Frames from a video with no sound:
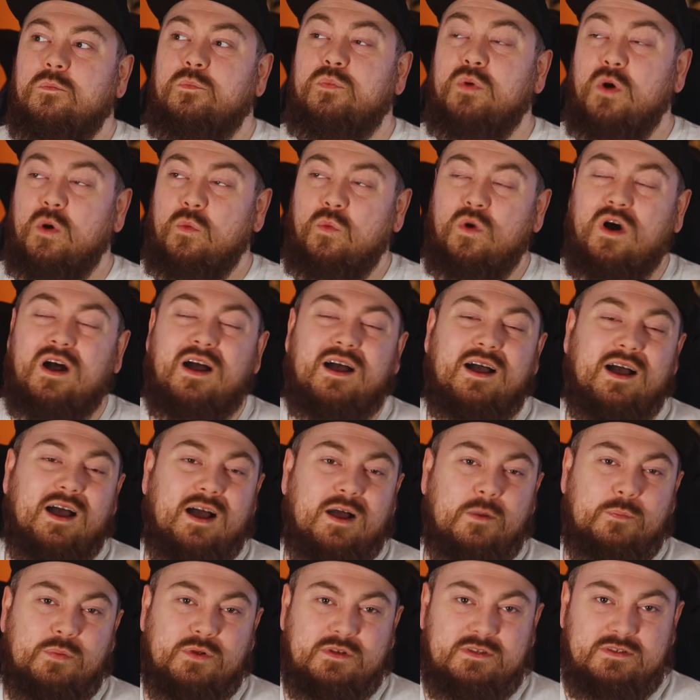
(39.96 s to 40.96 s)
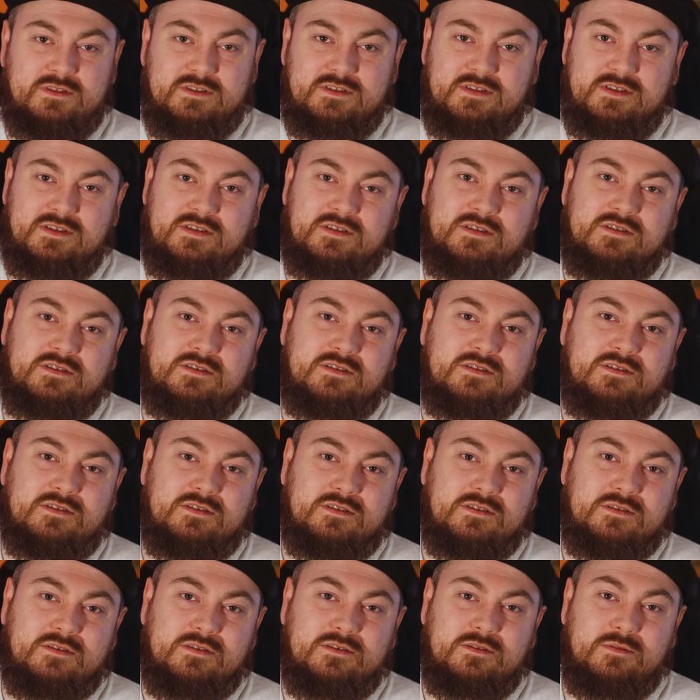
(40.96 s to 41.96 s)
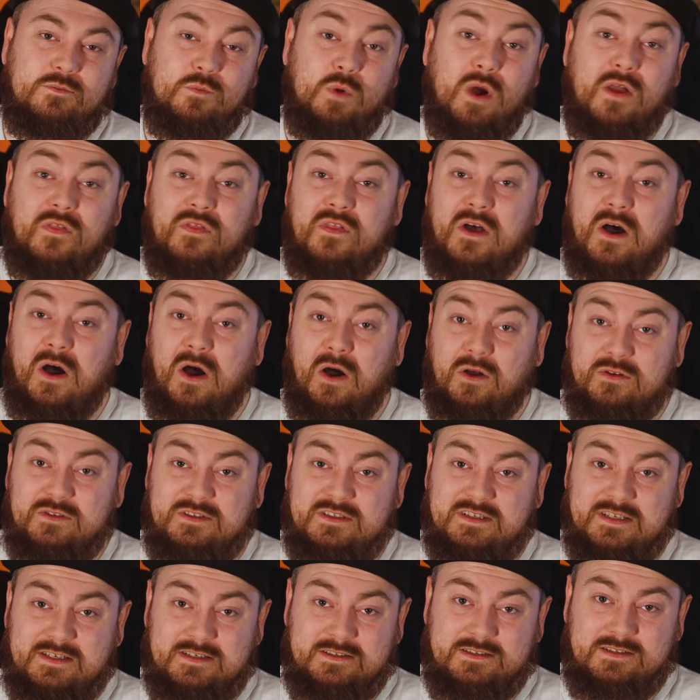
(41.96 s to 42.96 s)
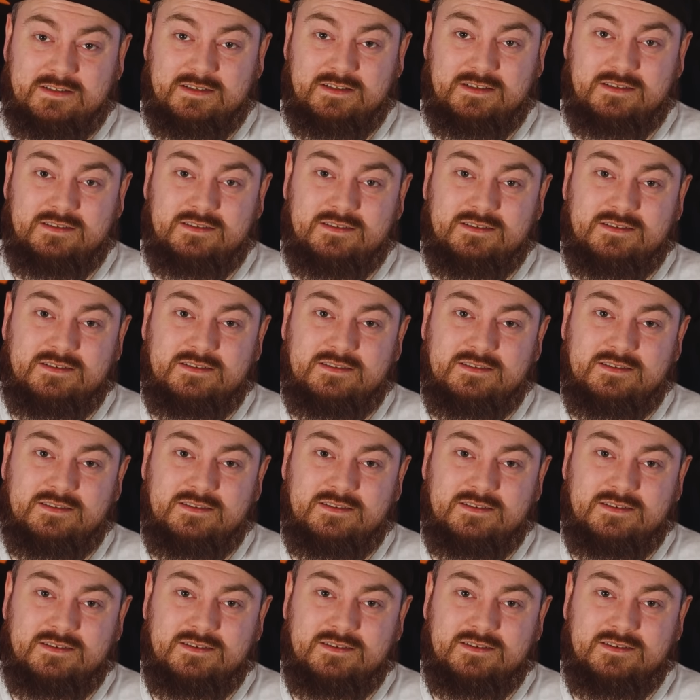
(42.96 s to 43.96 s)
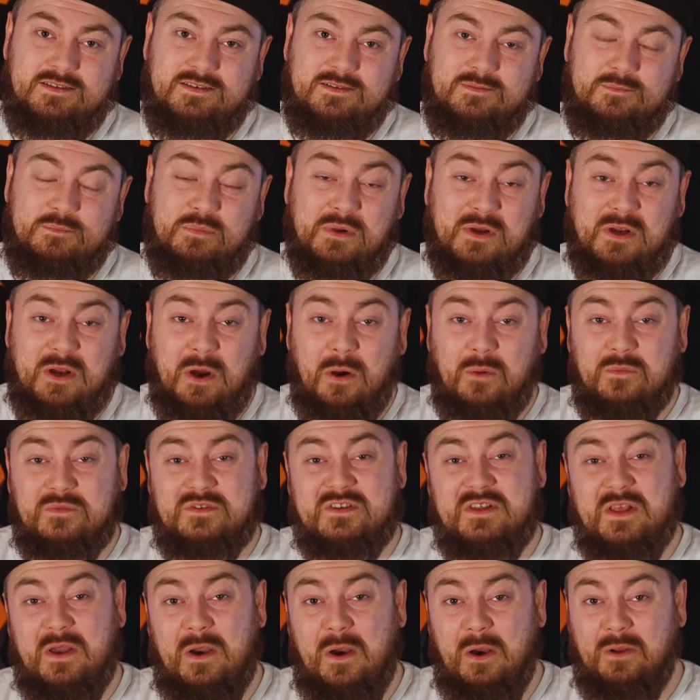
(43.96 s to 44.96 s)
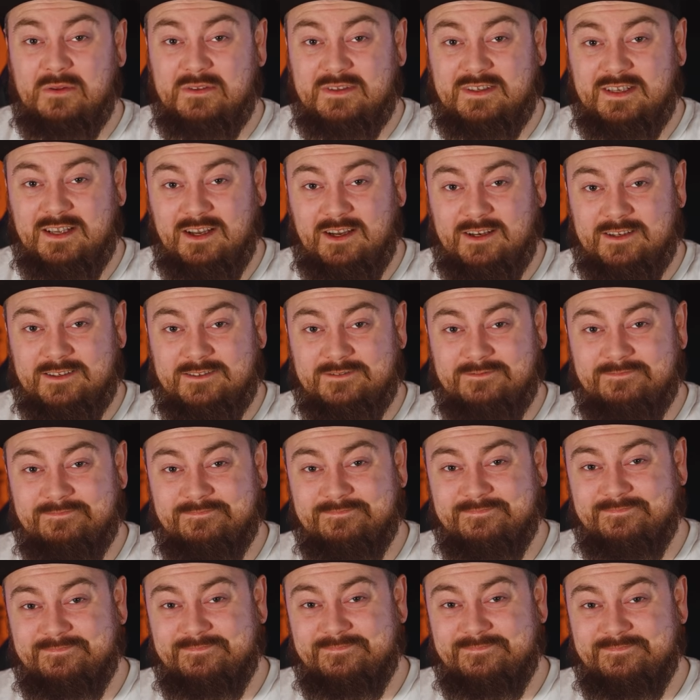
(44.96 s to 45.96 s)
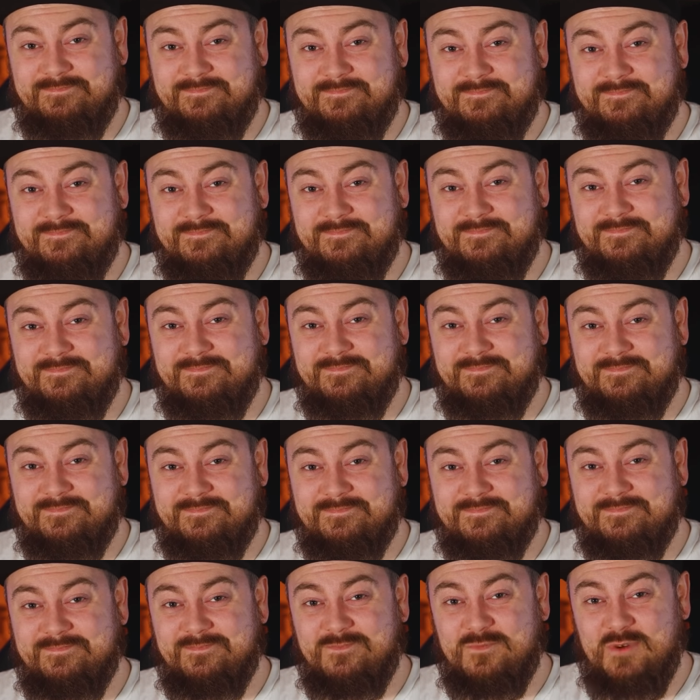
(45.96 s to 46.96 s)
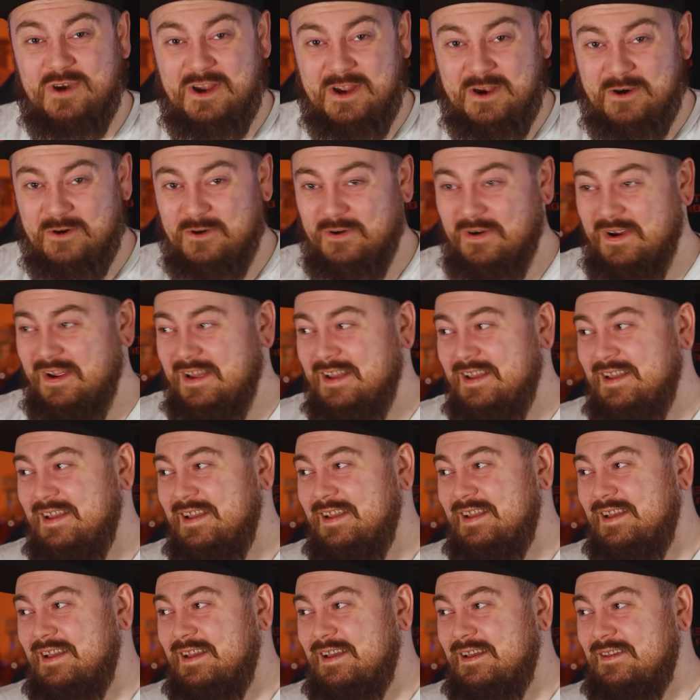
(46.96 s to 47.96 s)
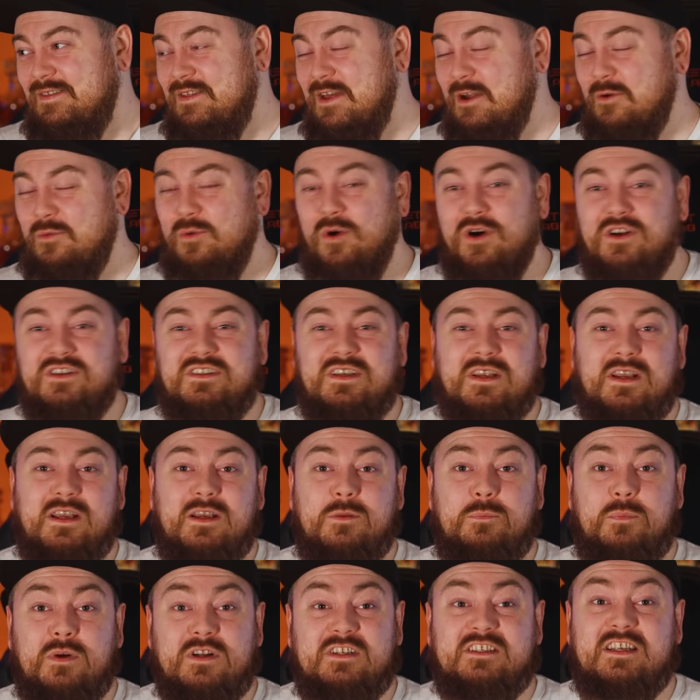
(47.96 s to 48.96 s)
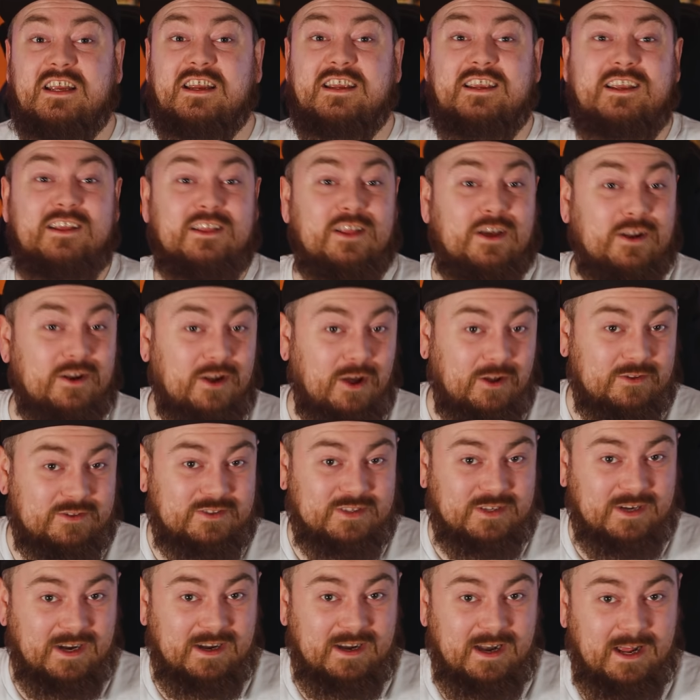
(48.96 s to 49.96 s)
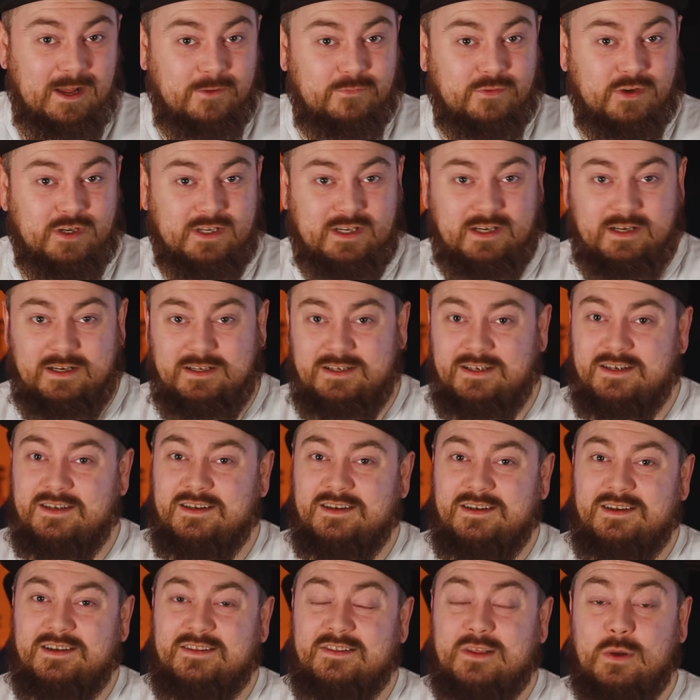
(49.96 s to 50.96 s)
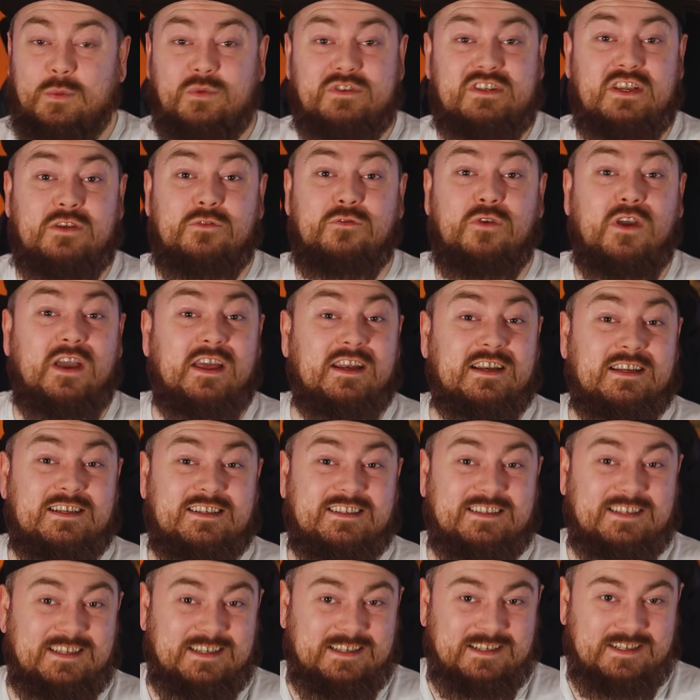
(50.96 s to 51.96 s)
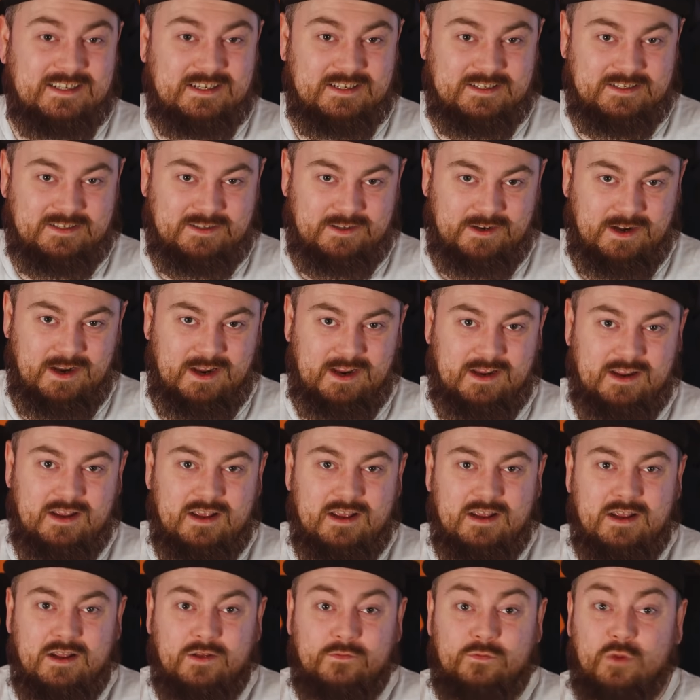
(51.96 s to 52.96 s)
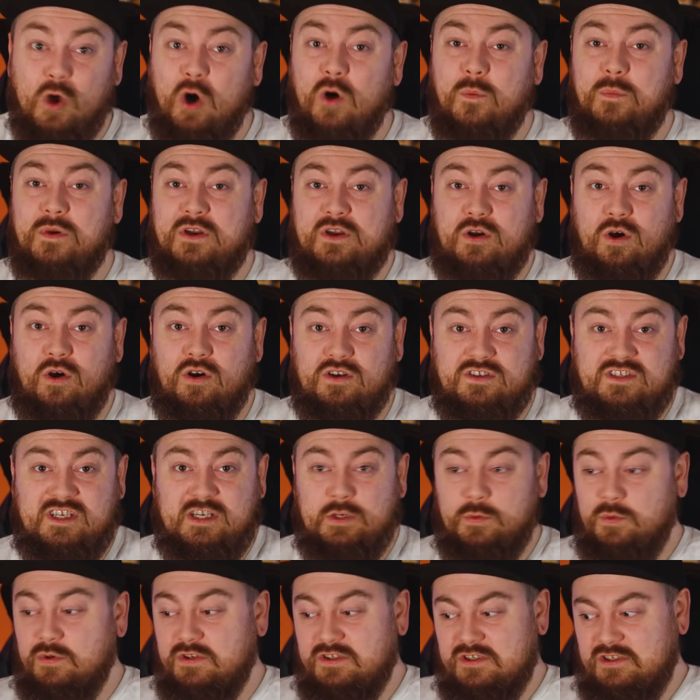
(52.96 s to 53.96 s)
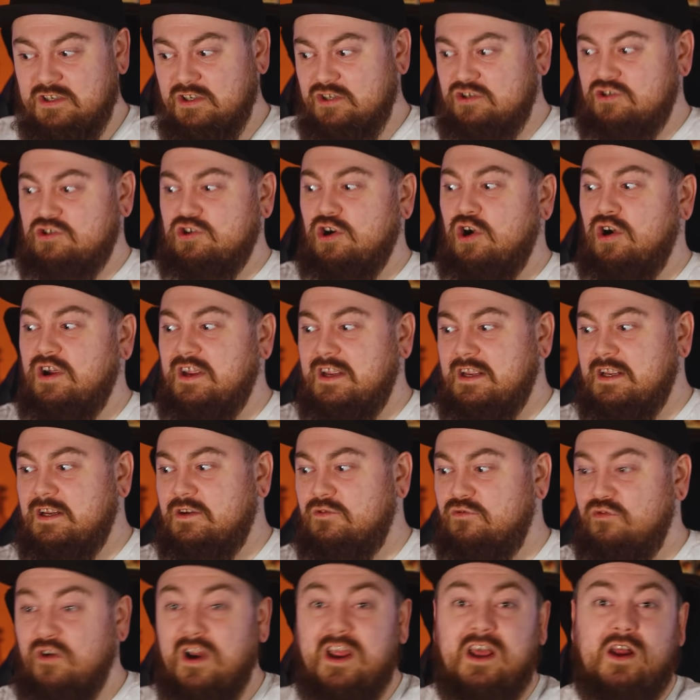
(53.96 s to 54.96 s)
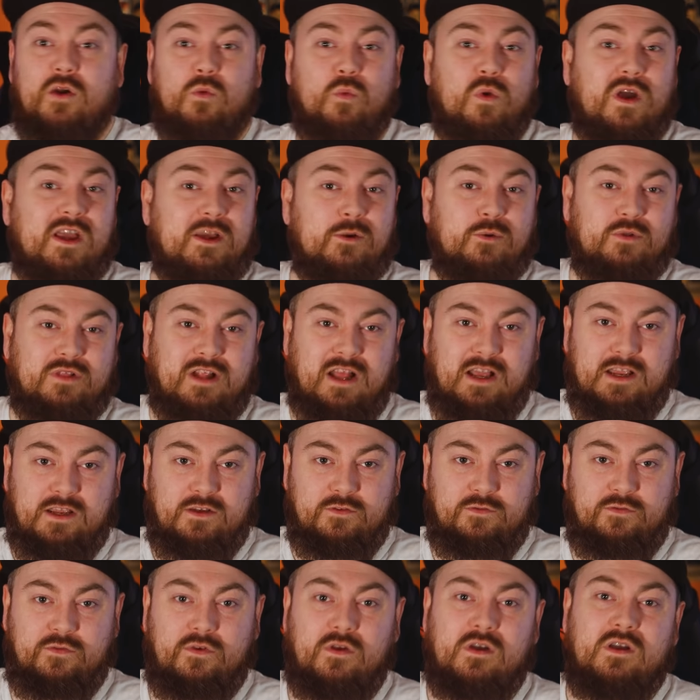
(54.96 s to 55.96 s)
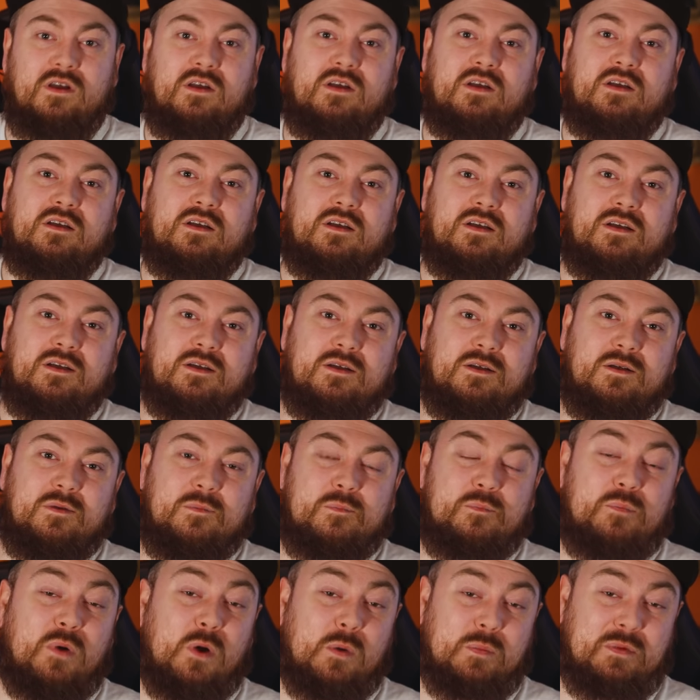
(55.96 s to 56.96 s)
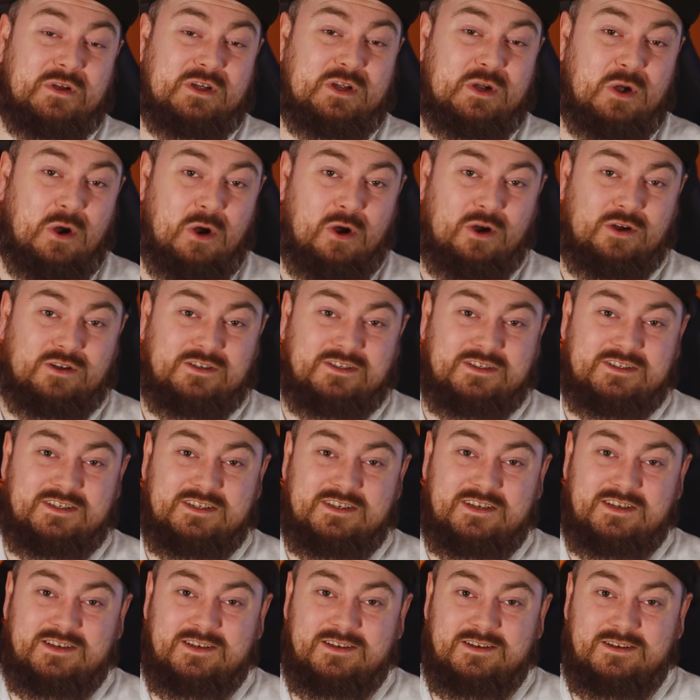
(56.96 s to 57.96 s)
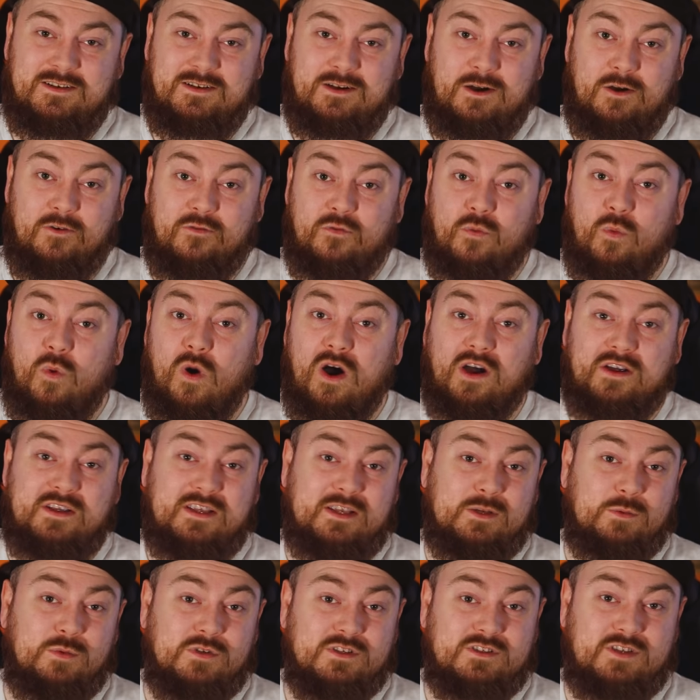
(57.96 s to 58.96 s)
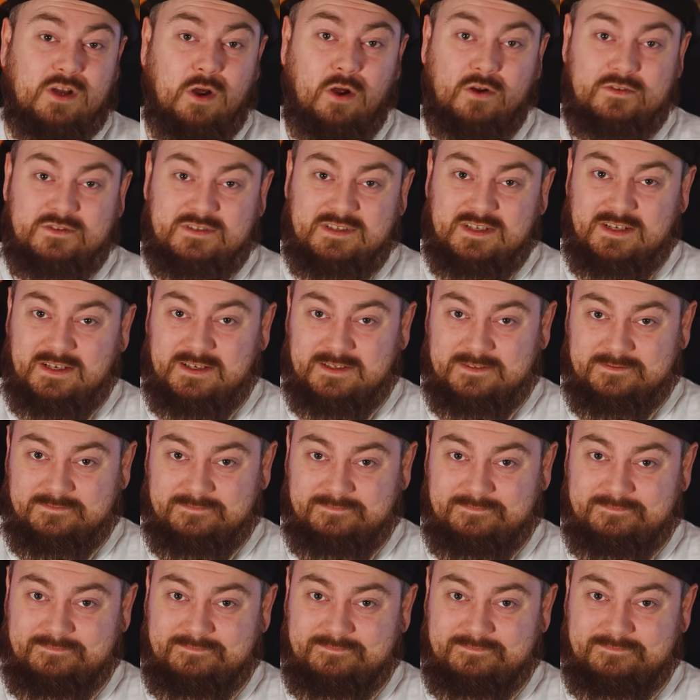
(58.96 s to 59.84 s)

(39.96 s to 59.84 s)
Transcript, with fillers: But what happens when the hunted becomes the hunter? Well, there was a particular hunter in Africa that was a very serious threat, not because he was destroying rare wildlife, but because of what he was hunting.